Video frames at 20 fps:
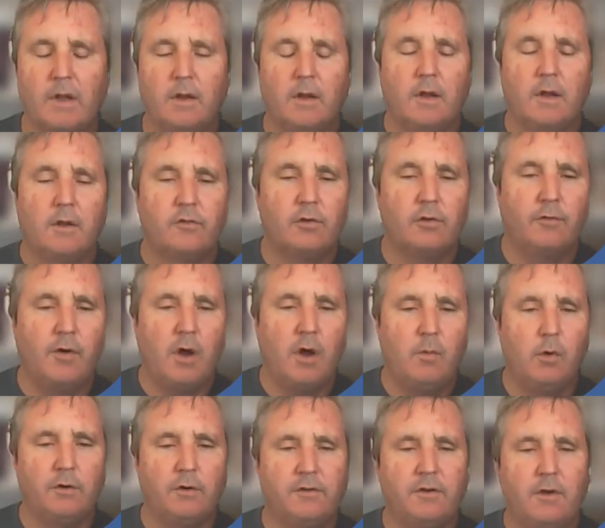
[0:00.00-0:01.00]
So if I
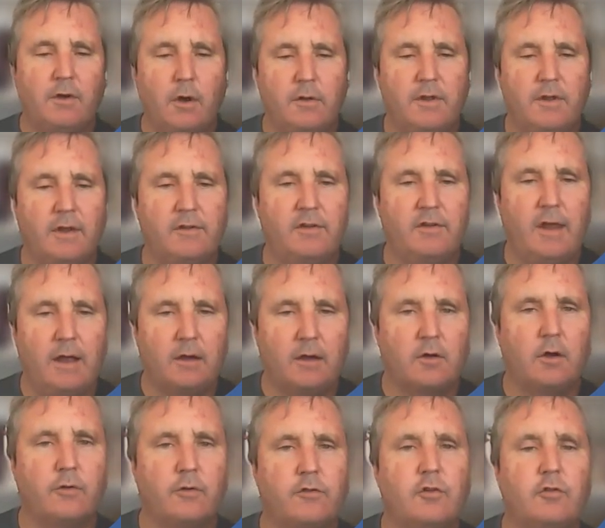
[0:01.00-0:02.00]
want to know the exact
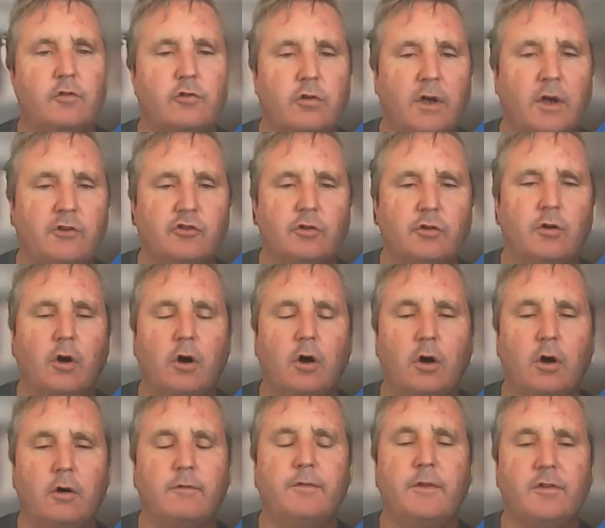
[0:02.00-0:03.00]
concentration
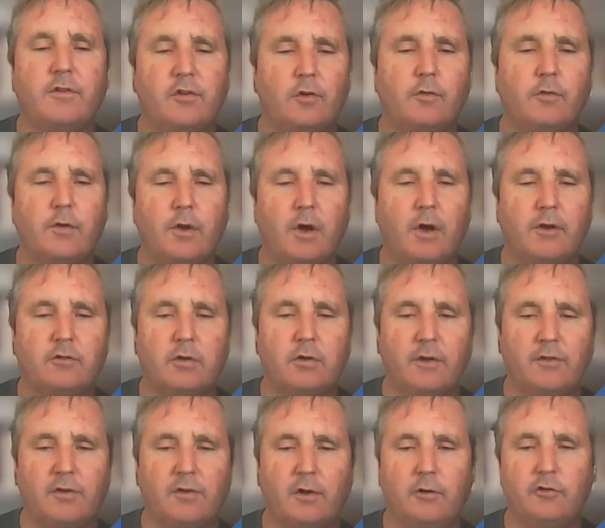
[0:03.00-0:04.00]
of the silver nitrate
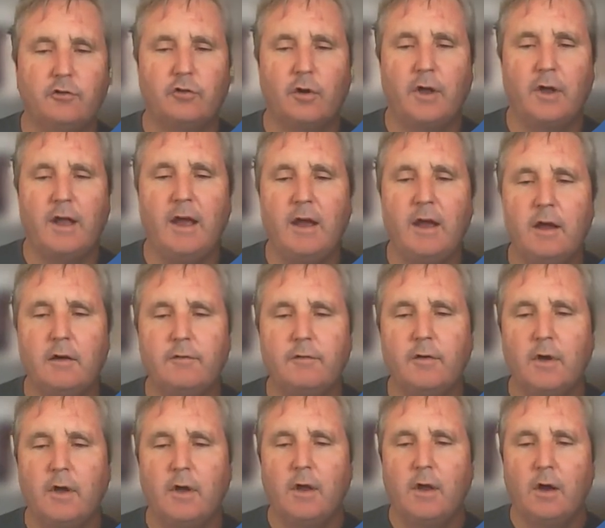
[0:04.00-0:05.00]
solution
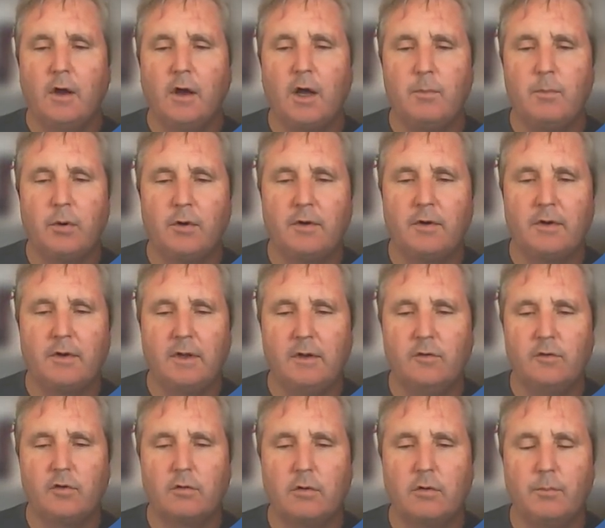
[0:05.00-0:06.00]
I put it
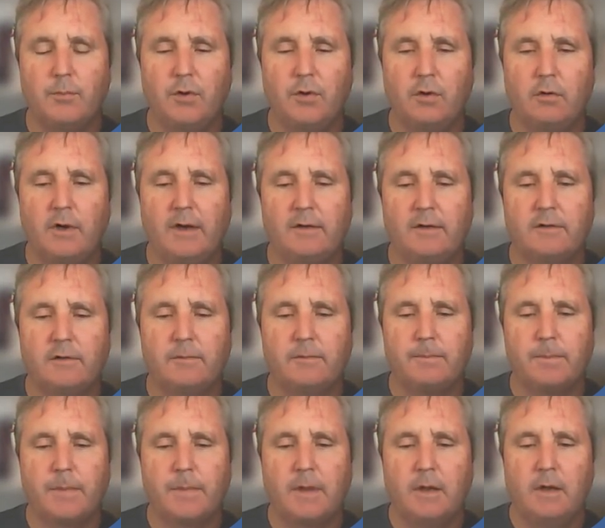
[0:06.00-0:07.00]
into a burette.
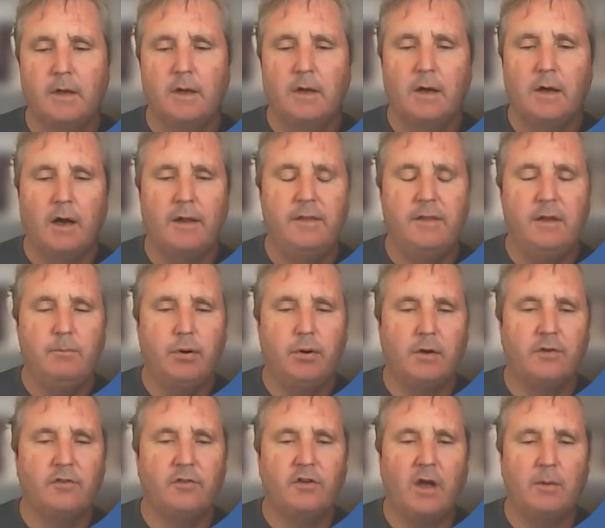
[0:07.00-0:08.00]
I then put a
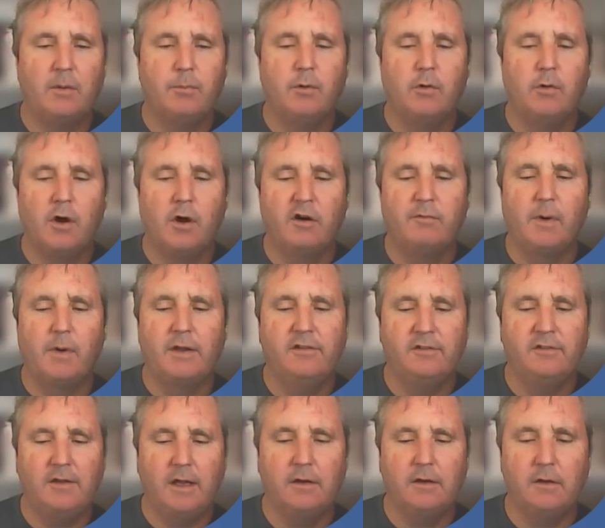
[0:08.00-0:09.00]
sample of my
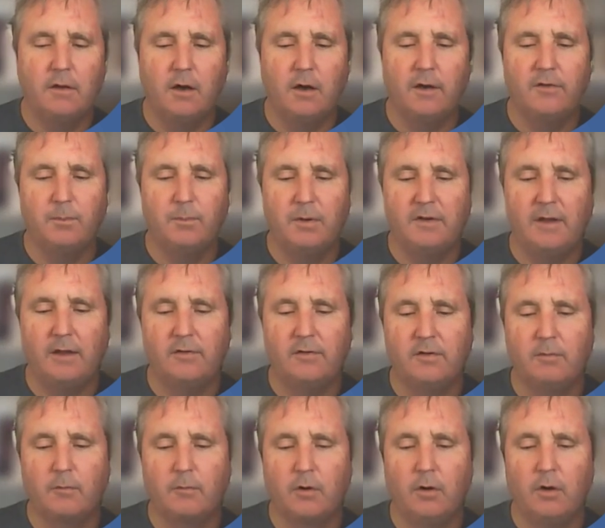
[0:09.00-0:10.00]
standardized
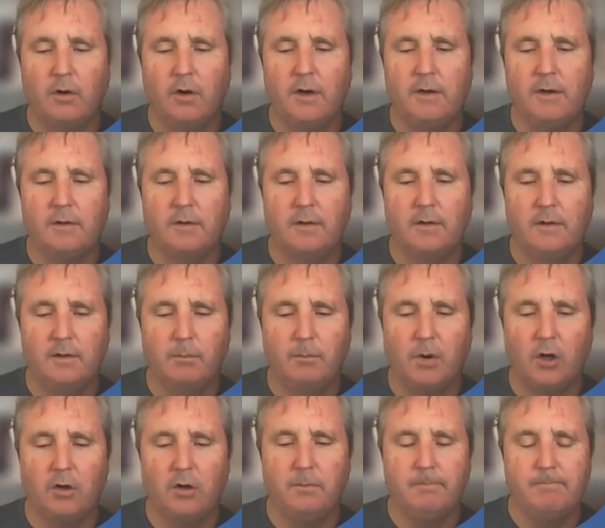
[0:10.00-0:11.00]
potassium chloride in the
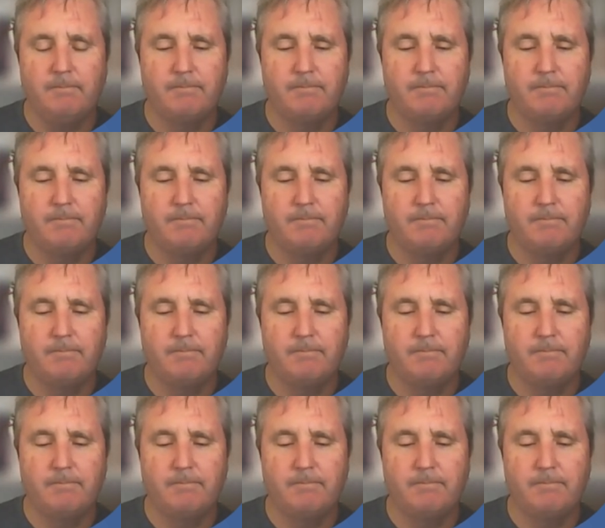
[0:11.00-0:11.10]
bottom,